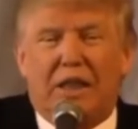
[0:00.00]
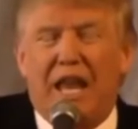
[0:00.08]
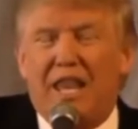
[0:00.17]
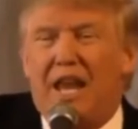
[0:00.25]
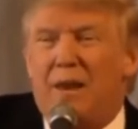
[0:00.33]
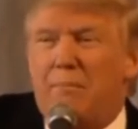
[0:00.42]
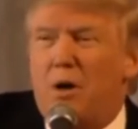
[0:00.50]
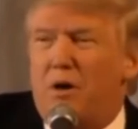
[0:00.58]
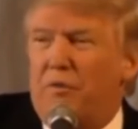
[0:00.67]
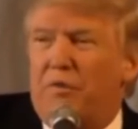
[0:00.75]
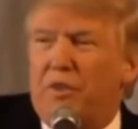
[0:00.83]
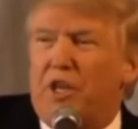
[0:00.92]
Then they
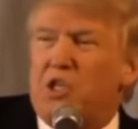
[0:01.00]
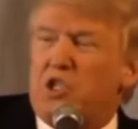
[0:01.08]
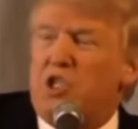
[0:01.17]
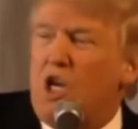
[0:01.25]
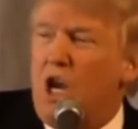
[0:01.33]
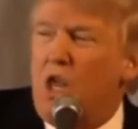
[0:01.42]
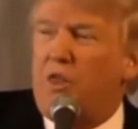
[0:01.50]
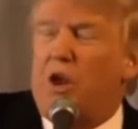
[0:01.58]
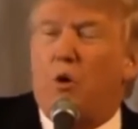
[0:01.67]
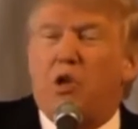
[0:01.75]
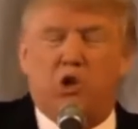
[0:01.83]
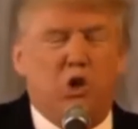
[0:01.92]
move.
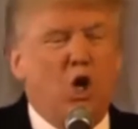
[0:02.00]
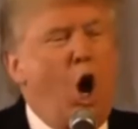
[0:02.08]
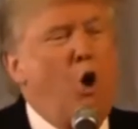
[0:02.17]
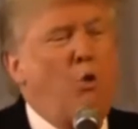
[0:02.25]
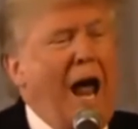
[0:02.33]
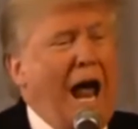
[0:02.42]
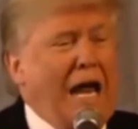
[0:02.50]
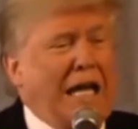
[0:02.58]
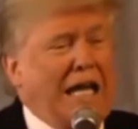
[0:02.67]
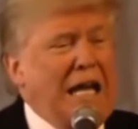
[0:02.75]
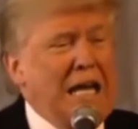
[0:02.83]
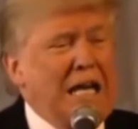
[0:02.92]
There is no
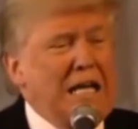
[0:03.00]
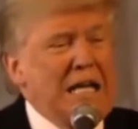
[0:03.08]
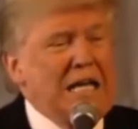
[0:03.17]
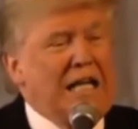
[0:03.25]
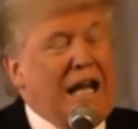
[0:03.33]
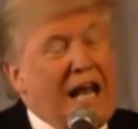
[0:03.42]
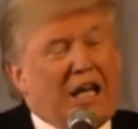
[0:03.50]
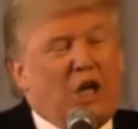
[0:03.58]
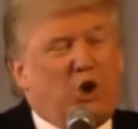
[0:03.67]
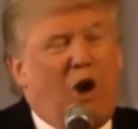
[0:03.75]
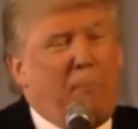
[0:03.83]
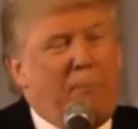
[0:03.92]
rally like
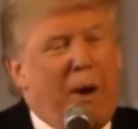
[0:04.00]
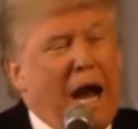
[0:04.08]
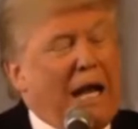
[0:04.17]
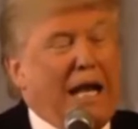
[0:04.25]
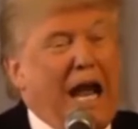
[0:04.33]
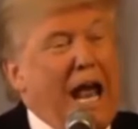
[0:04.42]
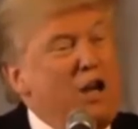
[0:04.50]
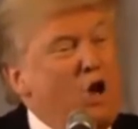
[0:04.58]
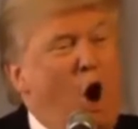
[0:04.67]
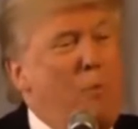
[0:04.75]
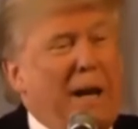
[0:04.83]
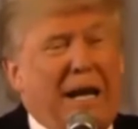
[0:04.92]
a Trump rally,
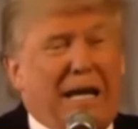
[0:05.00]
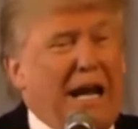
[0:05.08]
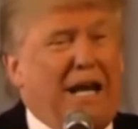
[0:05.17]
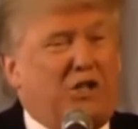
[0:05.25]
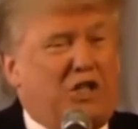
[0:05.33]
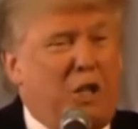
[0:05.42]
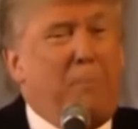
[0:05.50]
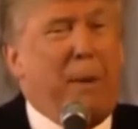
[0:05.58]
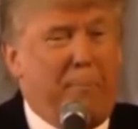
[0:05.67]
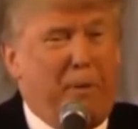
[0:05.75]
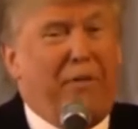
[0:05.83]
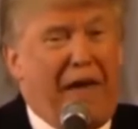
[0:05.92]
and nobody gets the
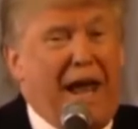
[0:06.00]
people.